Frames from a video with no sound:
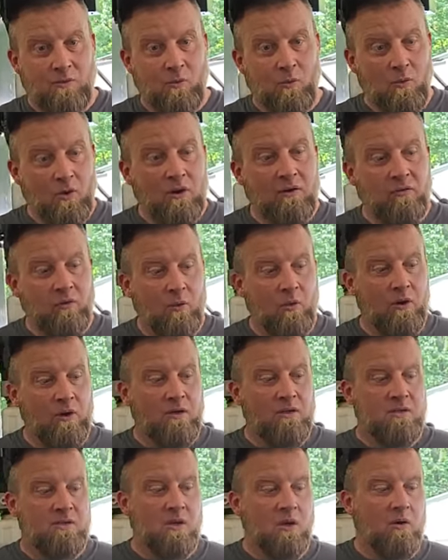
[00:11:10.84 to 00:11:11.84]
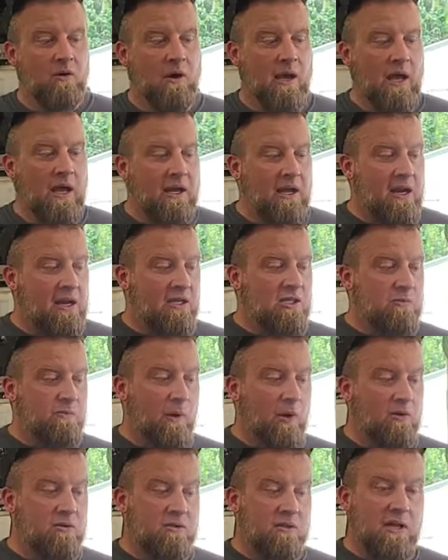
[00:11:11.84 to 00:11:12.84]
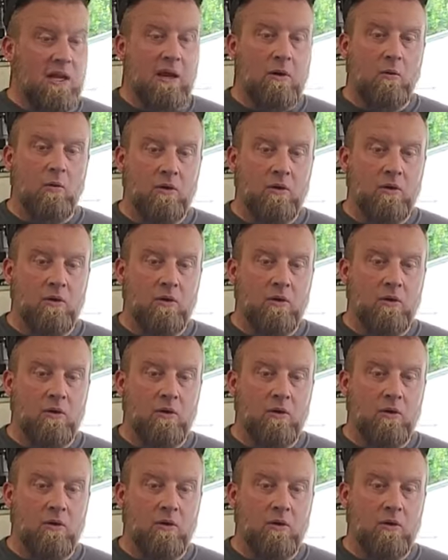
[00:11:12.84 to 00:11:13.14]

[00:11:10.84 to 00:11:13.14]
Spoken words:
1 of 1. So I got exposed to that